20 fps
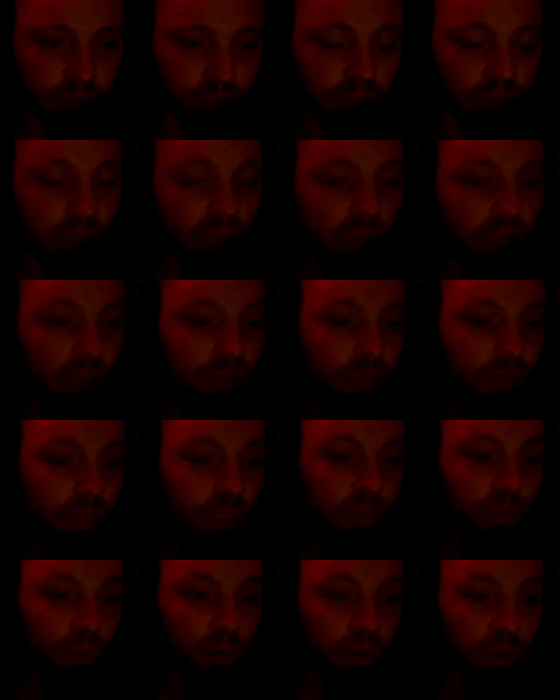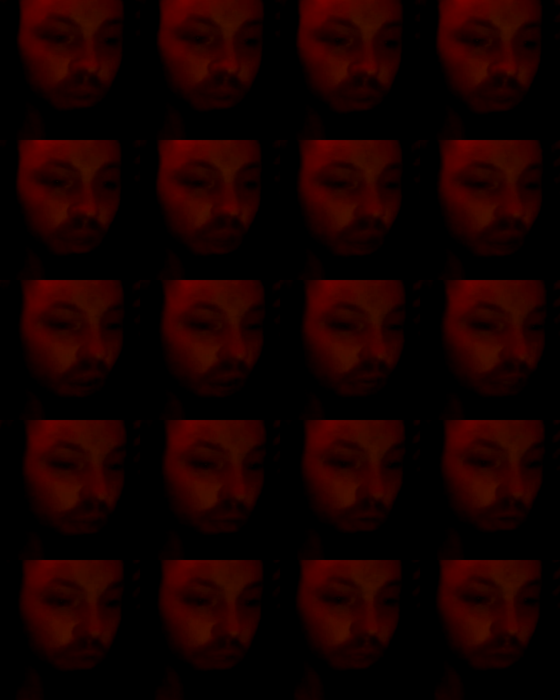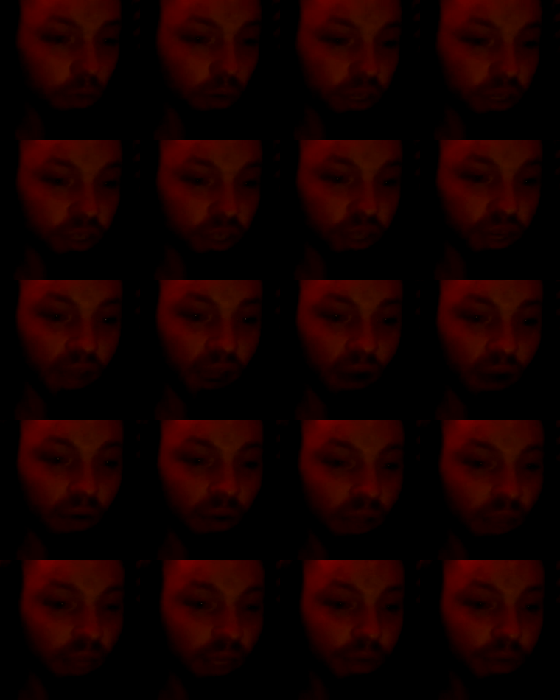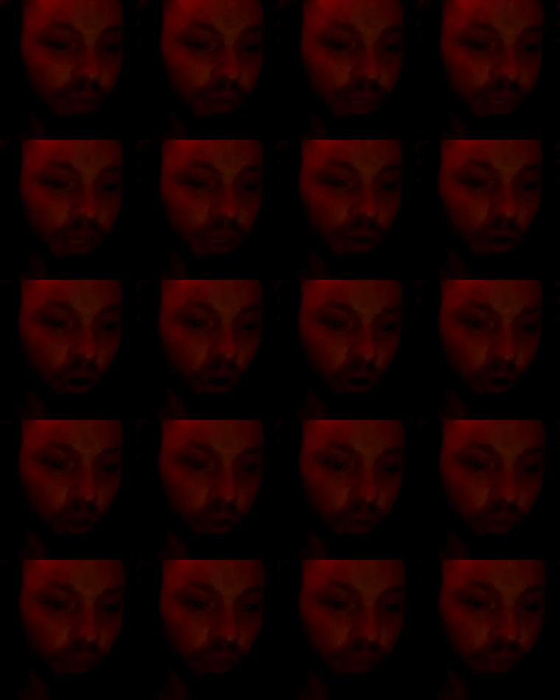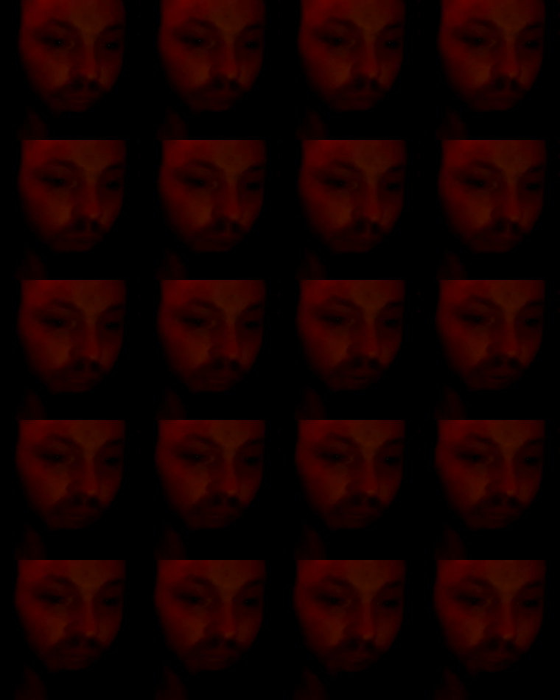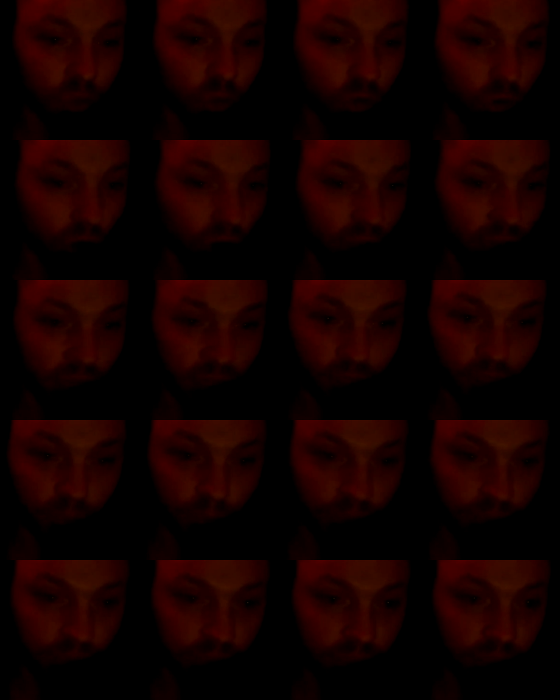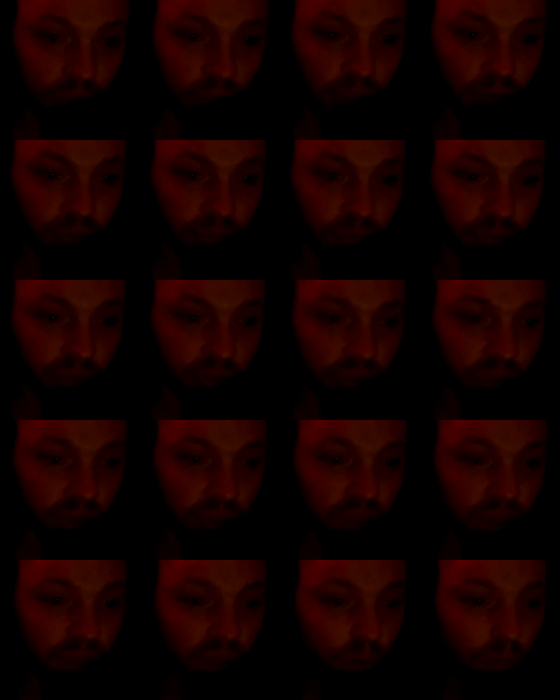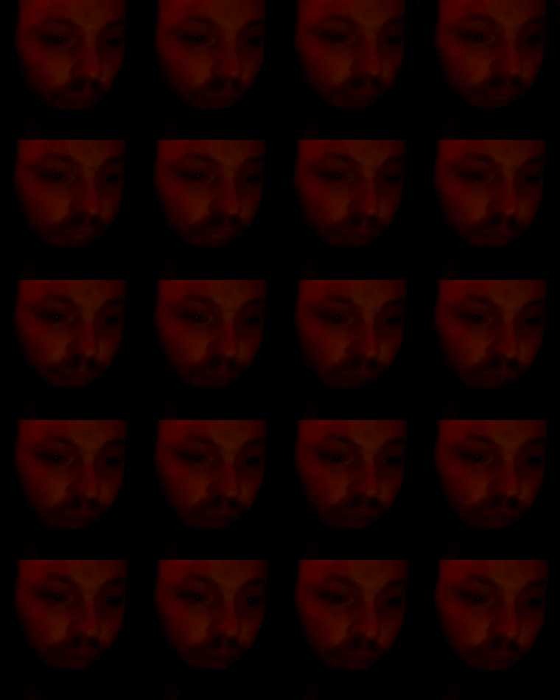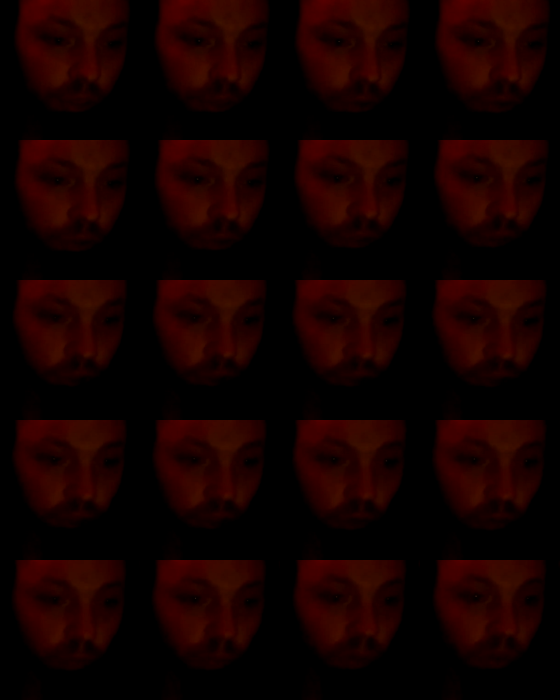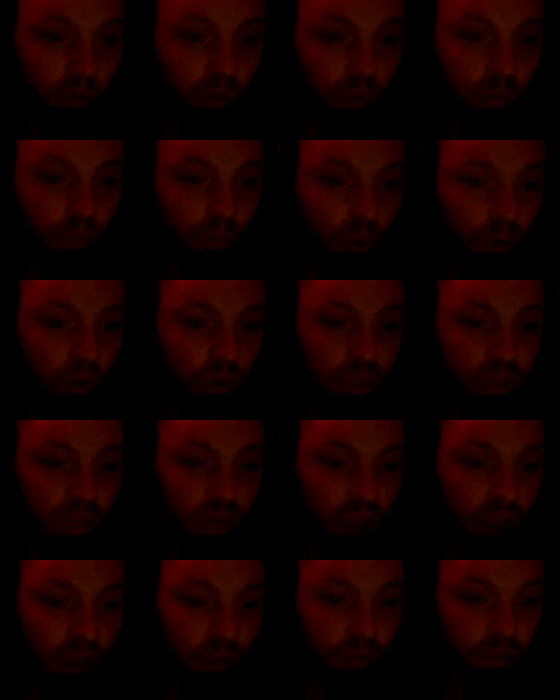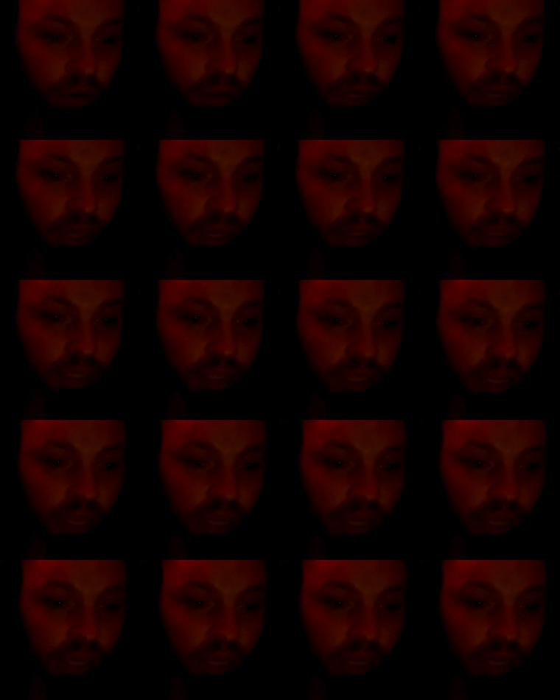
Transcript: At this point, I truly question how anyone can argue that this website is trying to be safe, when it's mainly the users who put the most effort into getting